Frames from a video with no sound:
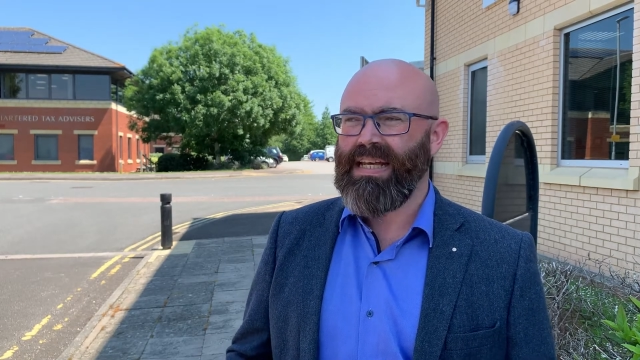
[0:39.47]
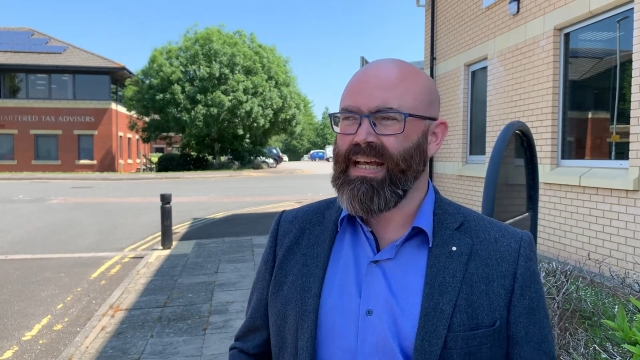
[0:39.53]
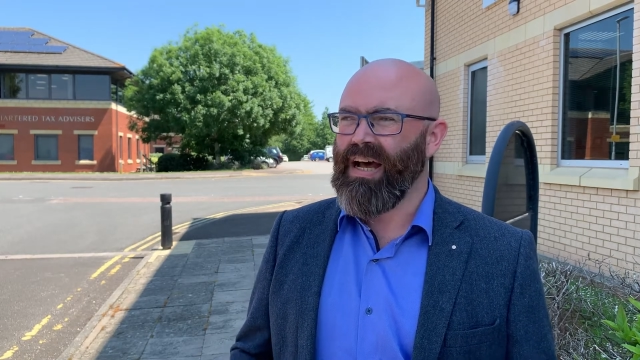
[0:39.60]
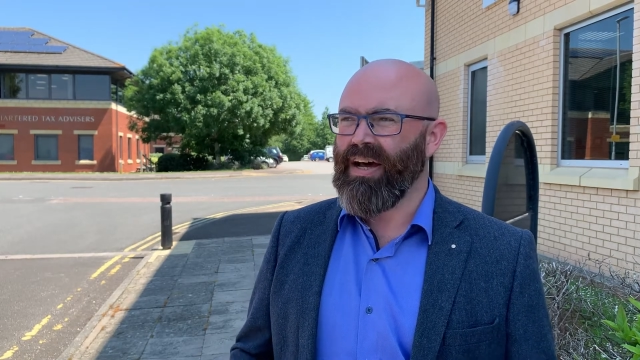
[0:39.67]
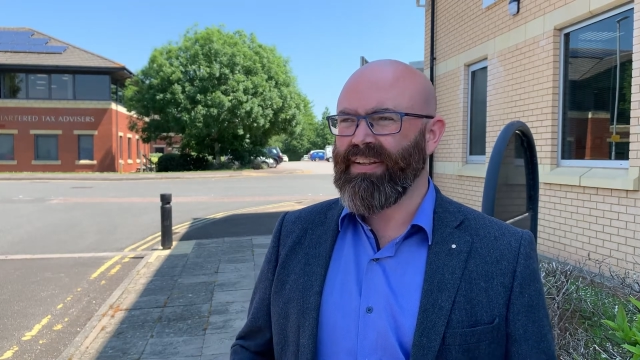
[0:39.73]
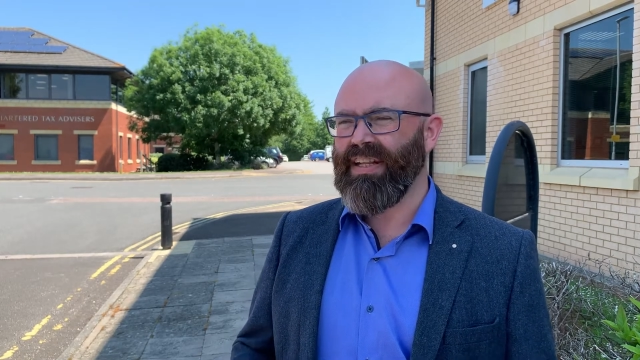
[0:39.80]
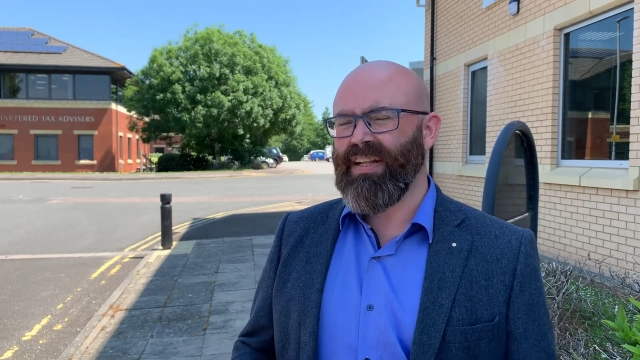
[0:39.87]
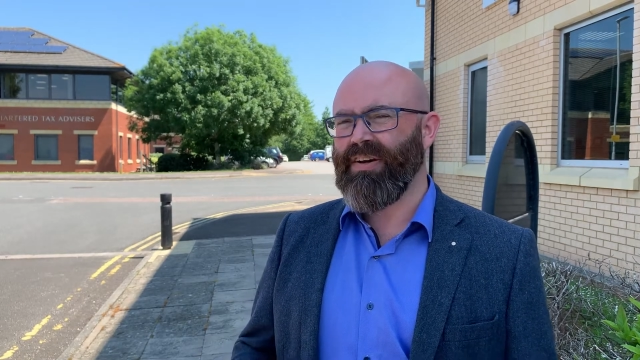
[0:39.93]

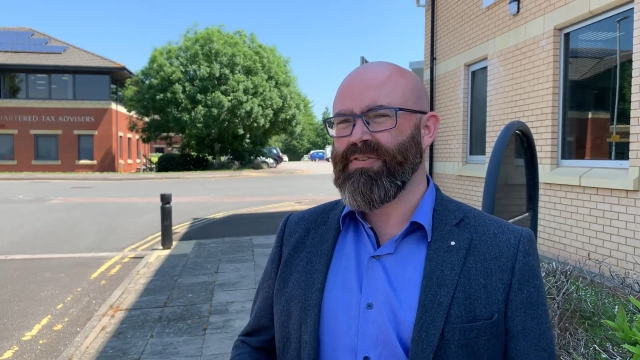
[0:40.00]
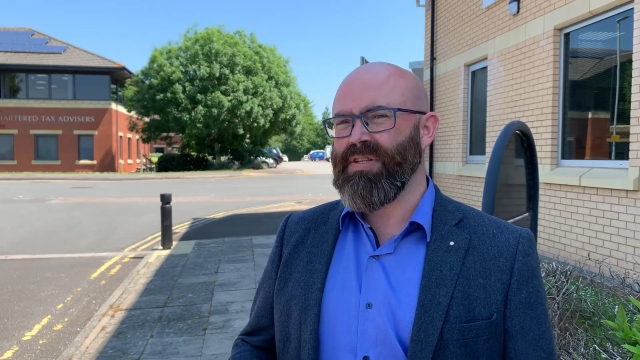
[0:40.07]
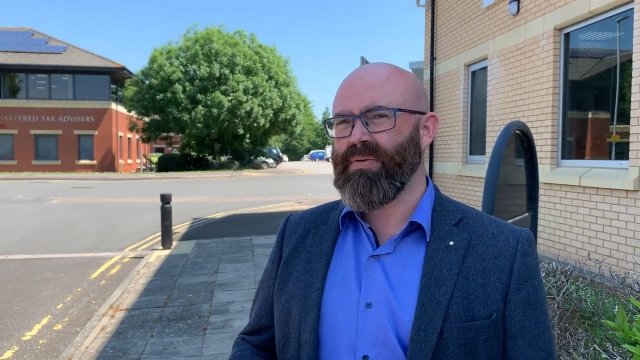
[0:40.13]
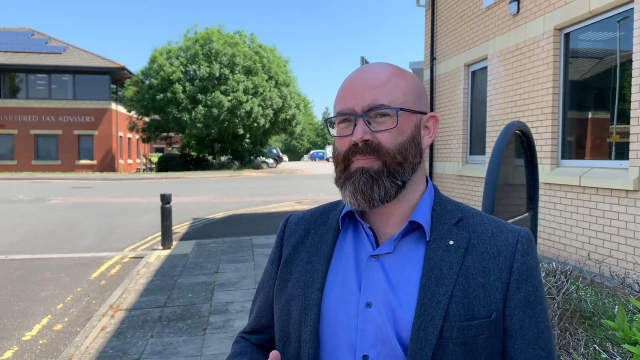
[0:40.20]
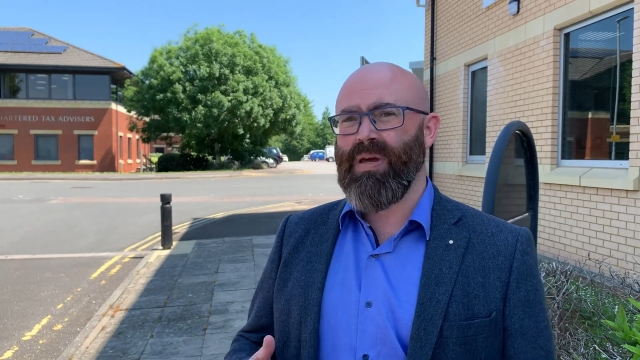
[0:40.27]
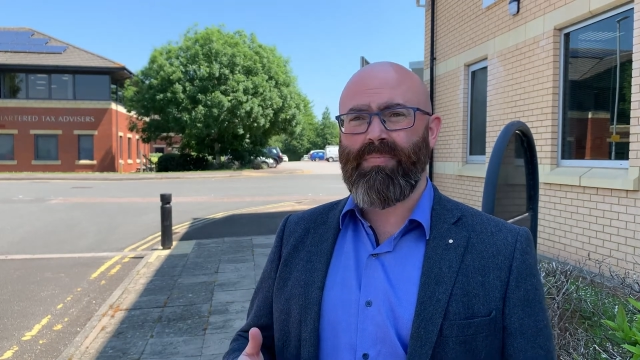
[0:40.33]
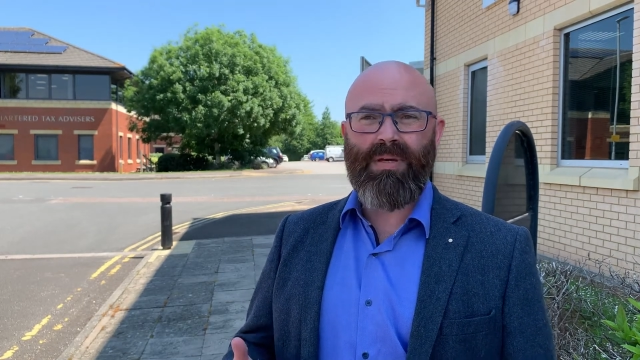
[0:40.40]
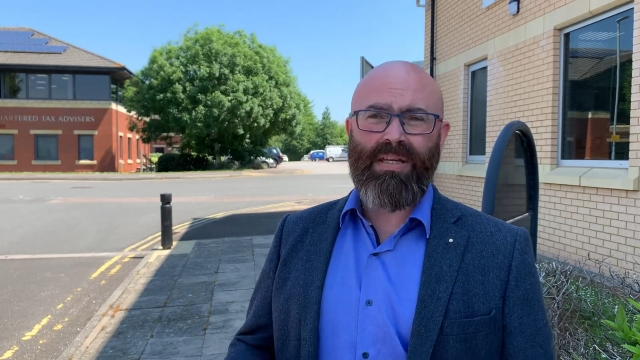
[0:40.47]
I think those that
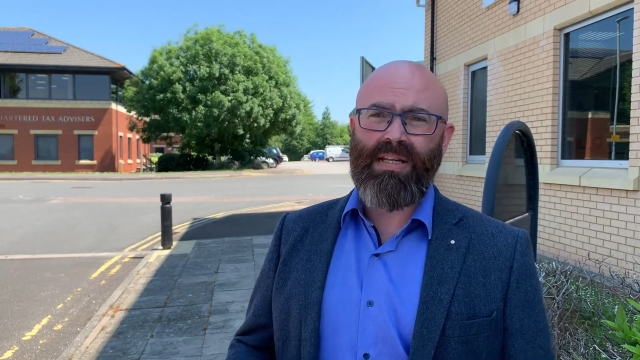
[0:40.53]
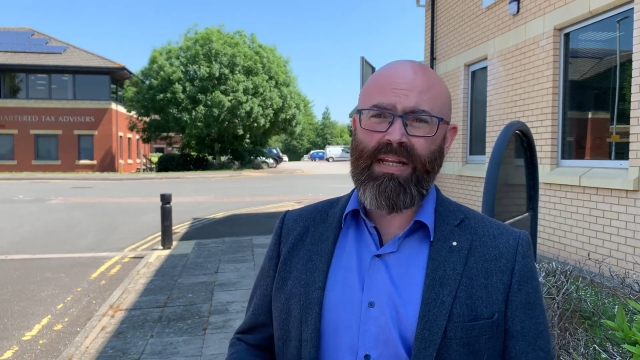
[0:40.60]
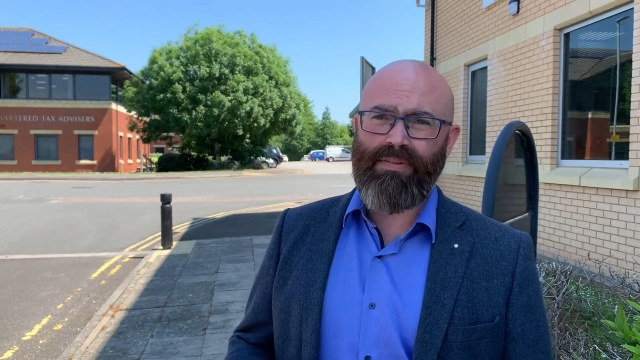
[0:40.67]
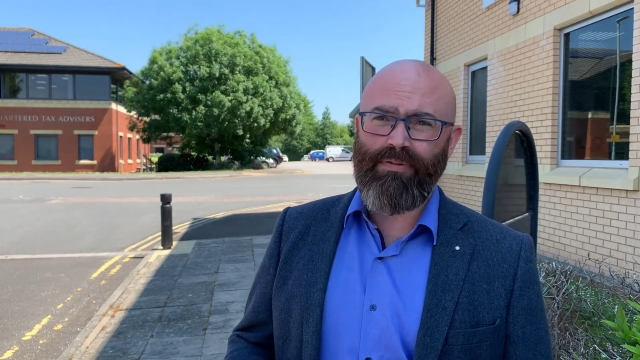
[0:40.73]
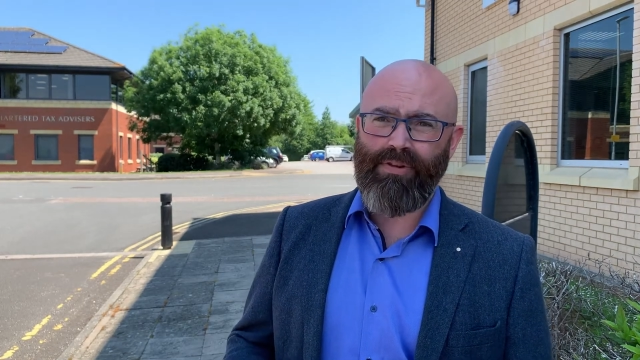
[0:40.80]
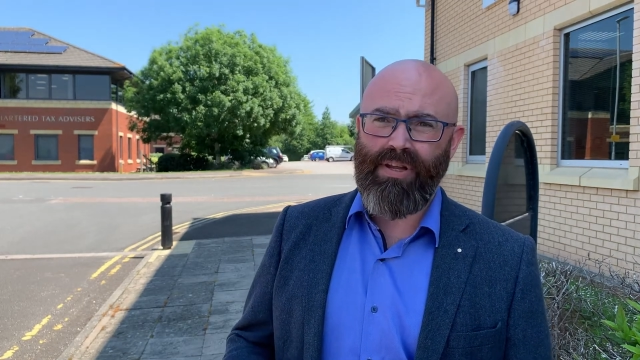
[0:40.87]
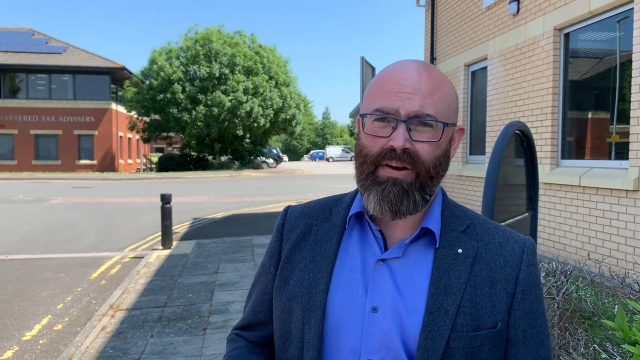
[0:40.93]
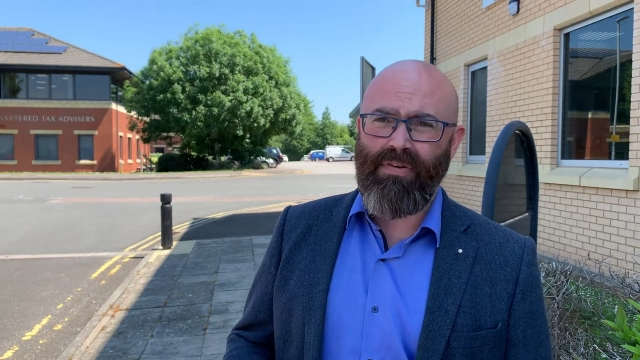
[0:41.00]
maybe live
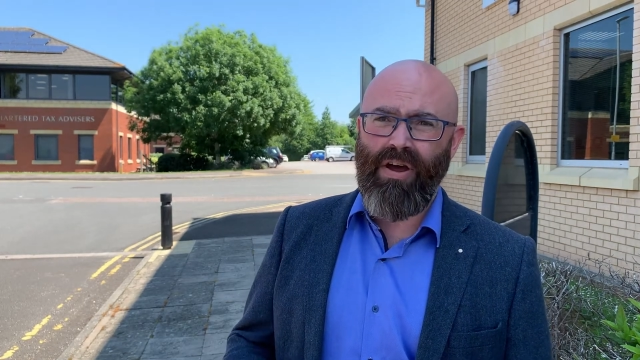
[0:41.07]
on their